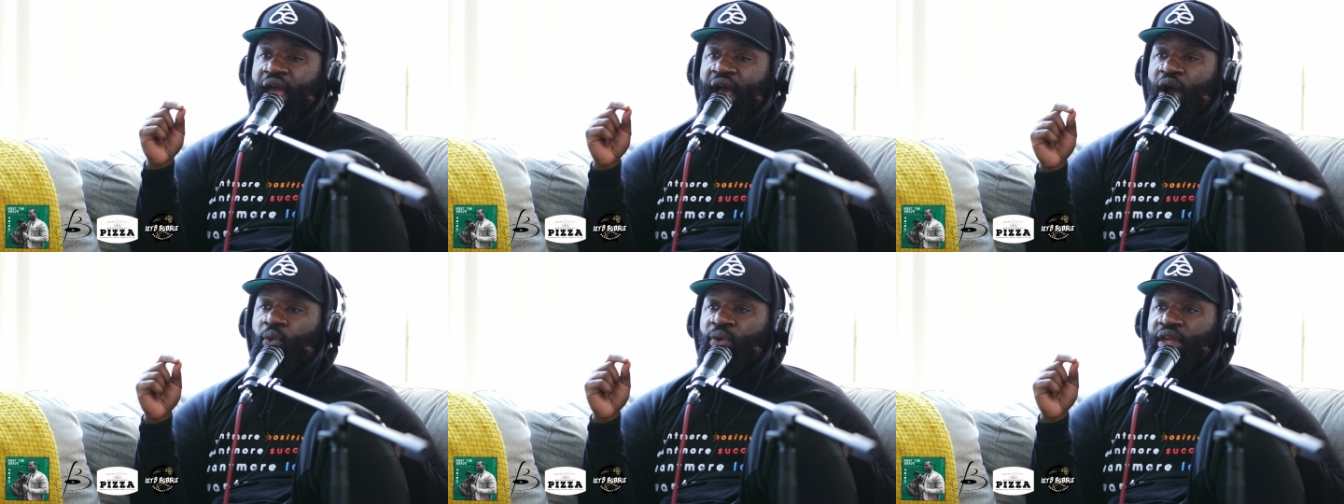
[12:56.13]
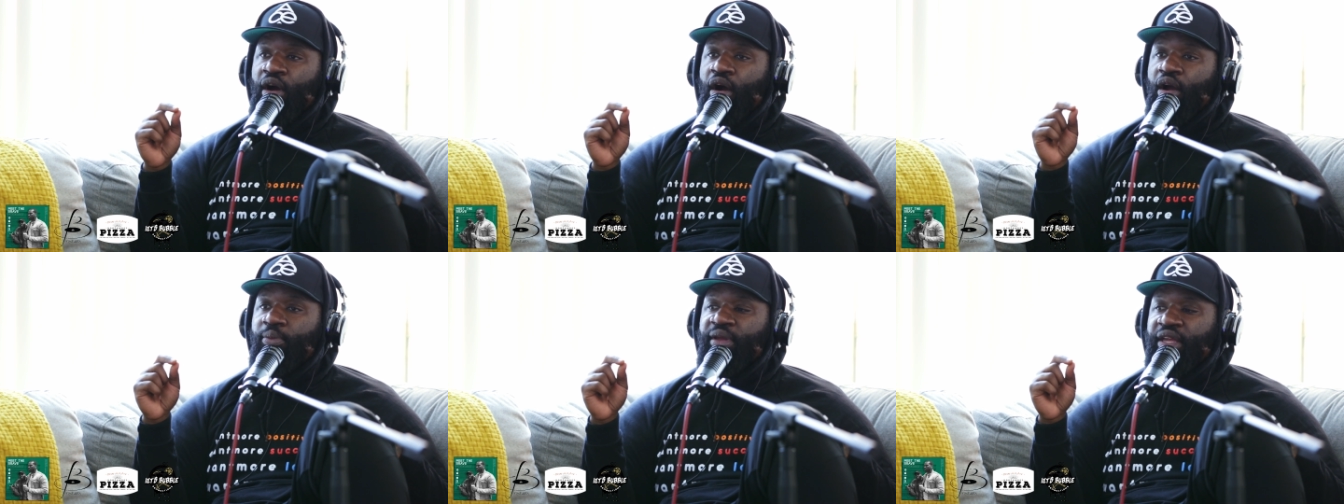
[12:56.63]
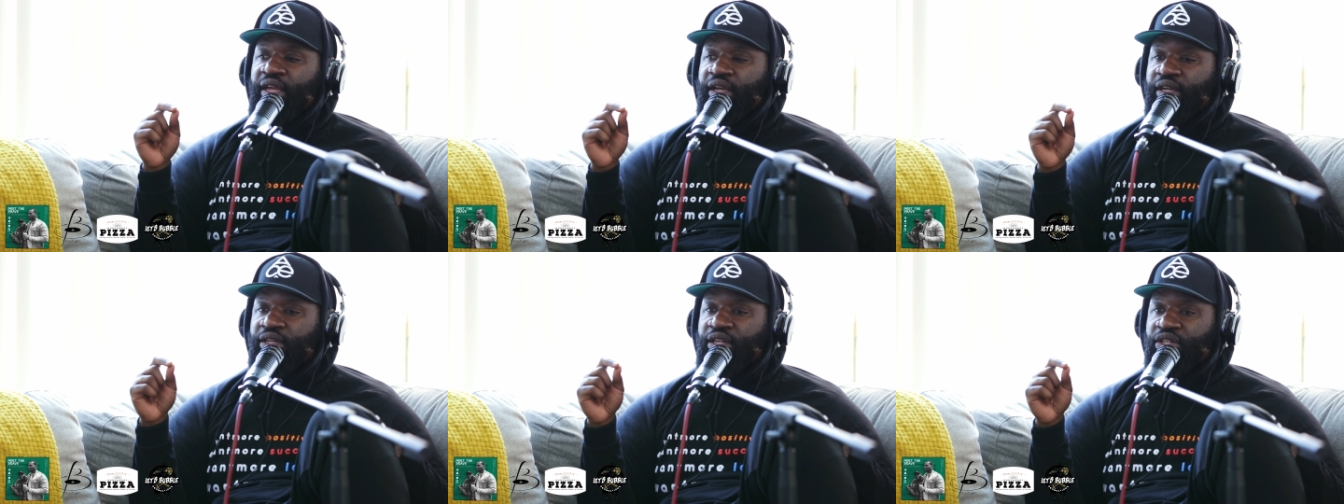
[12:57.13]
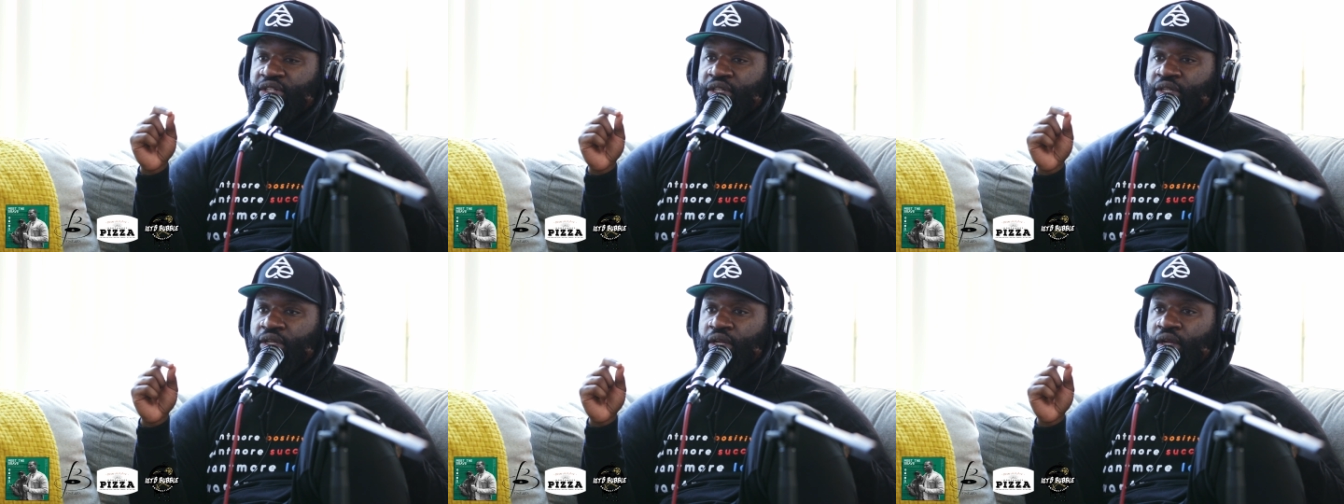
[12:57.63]
how we are being
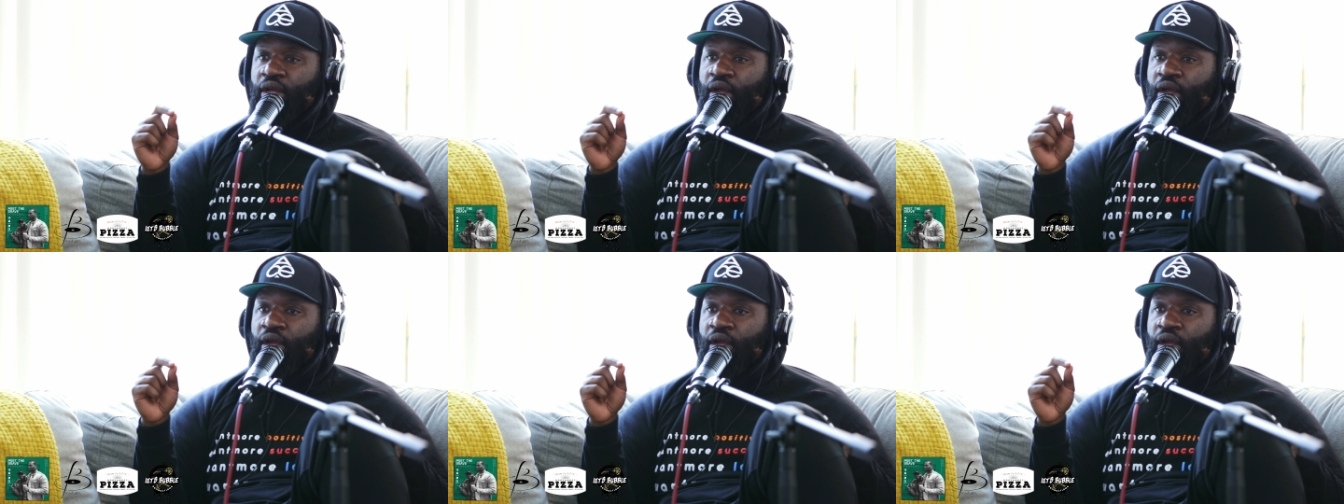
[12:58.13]
conditioned,